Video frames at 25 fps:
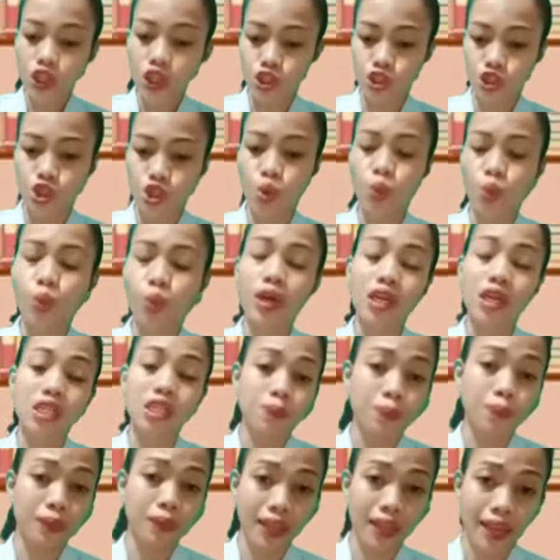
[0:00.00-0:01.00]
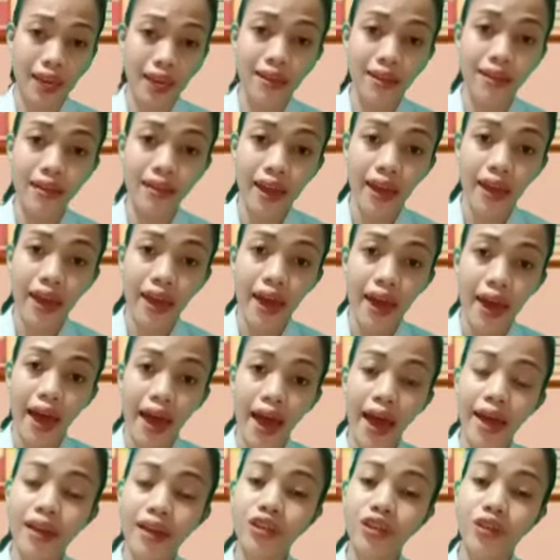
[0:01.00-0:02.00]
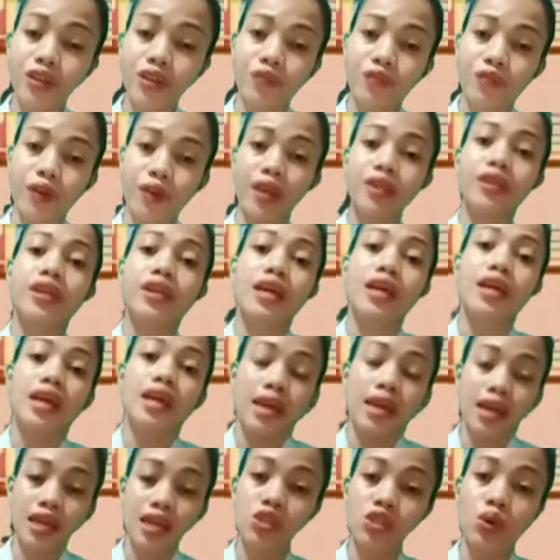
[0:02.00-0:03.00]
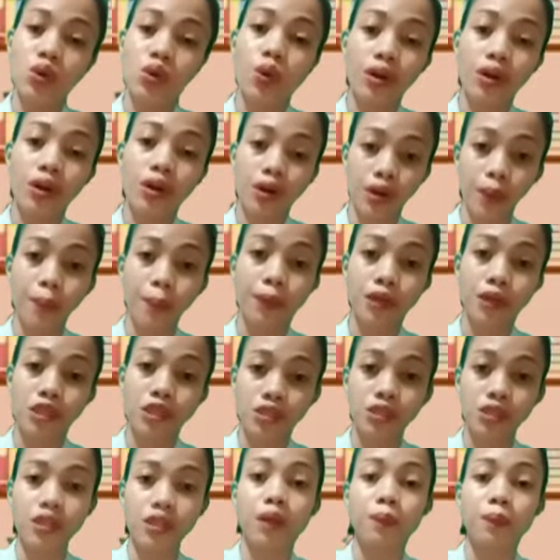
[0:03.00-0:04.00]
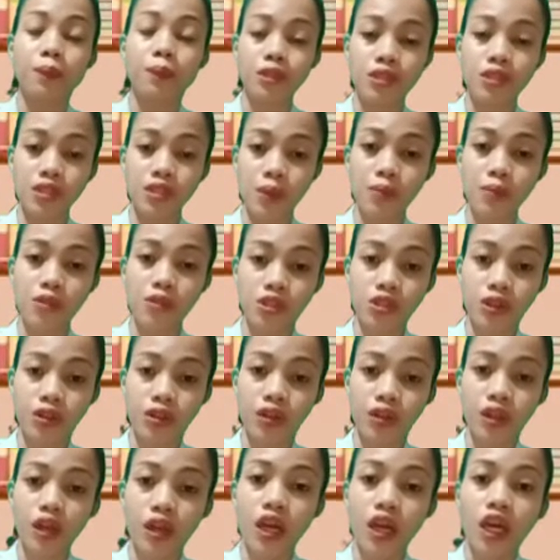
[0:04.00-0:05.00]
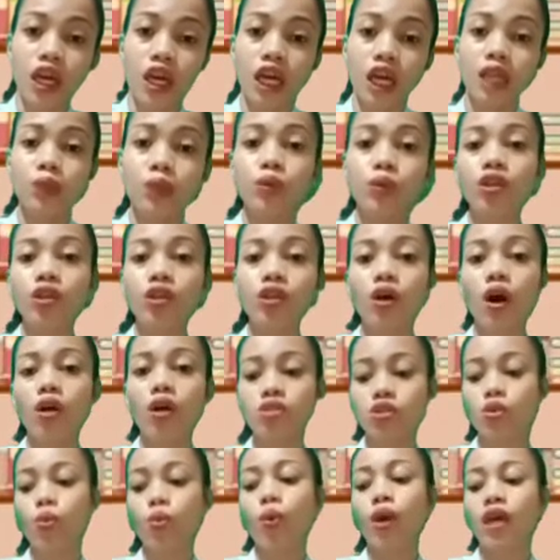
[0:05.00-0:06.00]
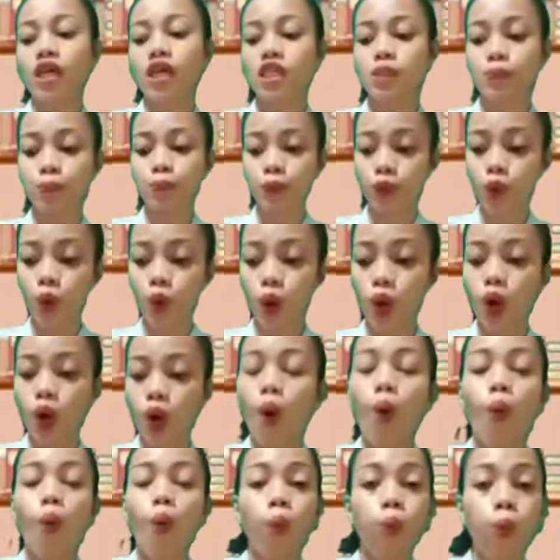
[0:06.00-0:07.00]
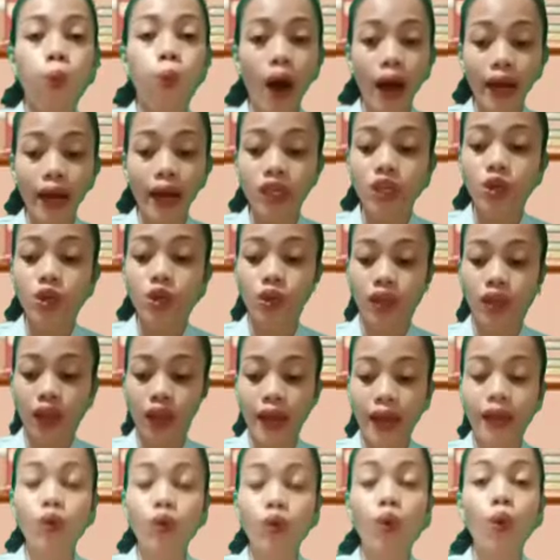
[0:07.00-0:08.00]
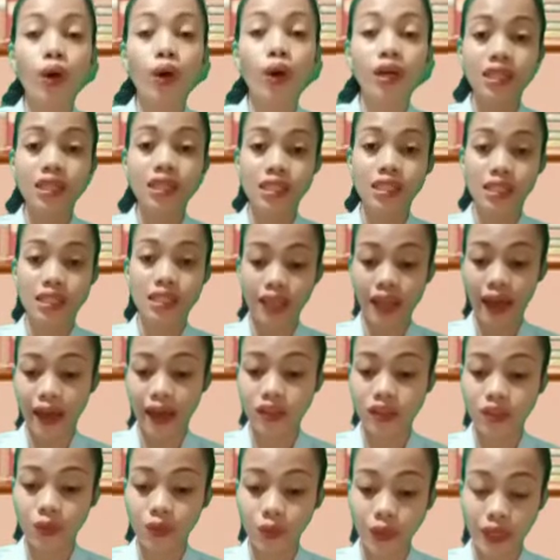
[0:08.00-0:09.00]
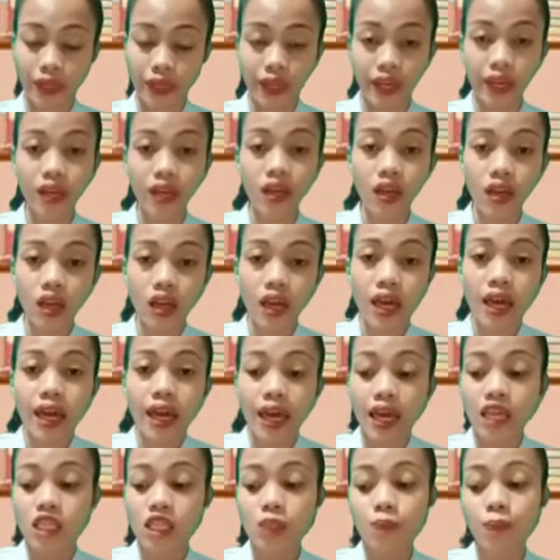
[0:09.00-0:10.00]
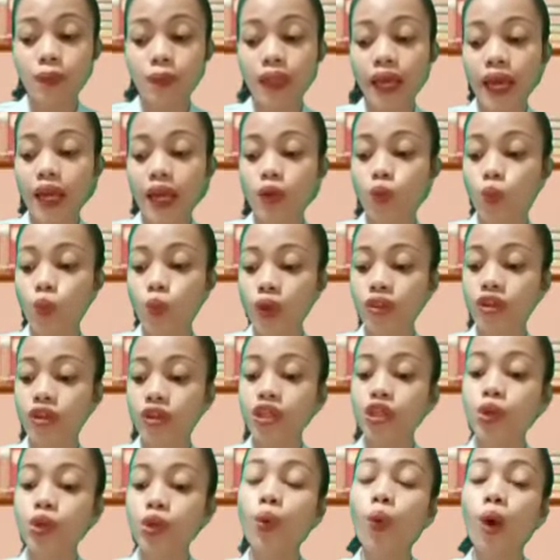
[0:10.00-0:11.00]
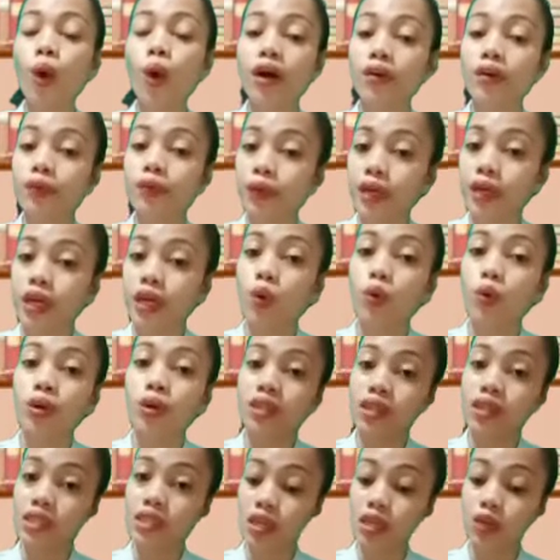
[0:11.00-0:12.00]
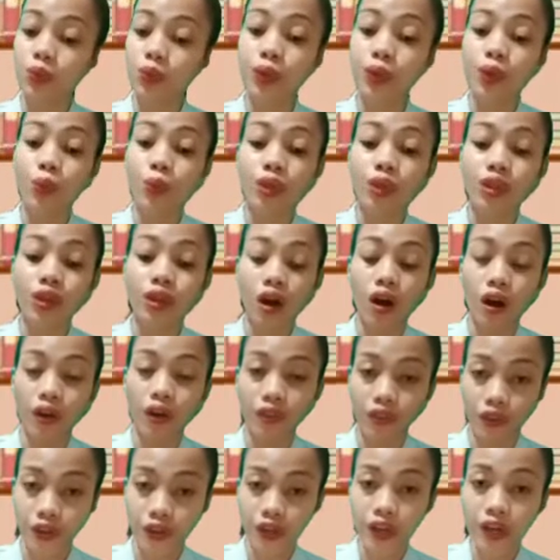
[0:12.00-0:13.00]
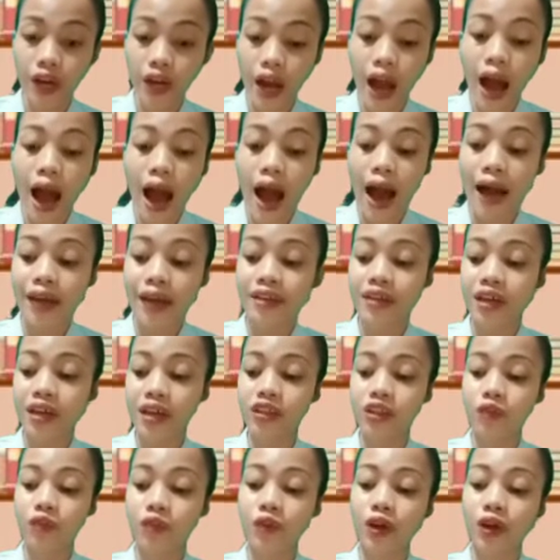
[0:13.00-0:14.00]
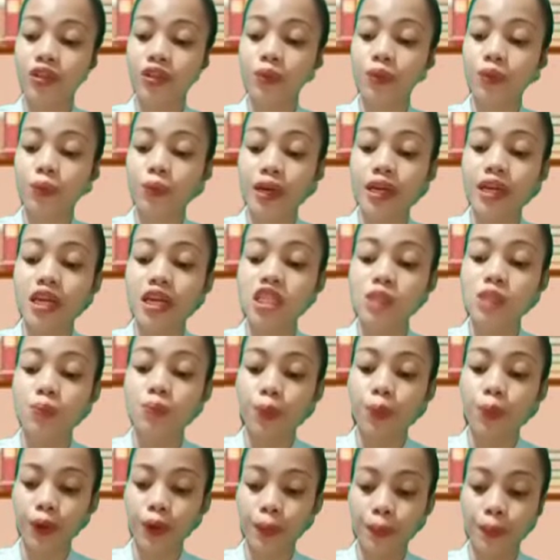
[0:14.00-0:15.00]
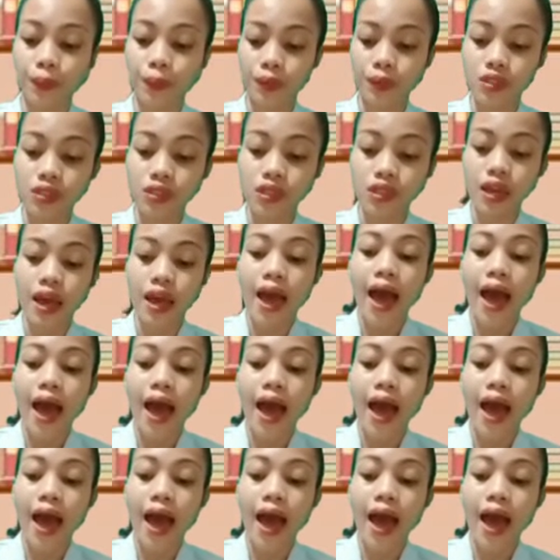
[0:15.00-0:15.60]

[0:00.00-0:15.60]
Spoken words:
to explain, and defend his or her personal perception. It would also explore why you like or dislike the reading, explain whether you agree or disagree with the author, identify the reading's purpose,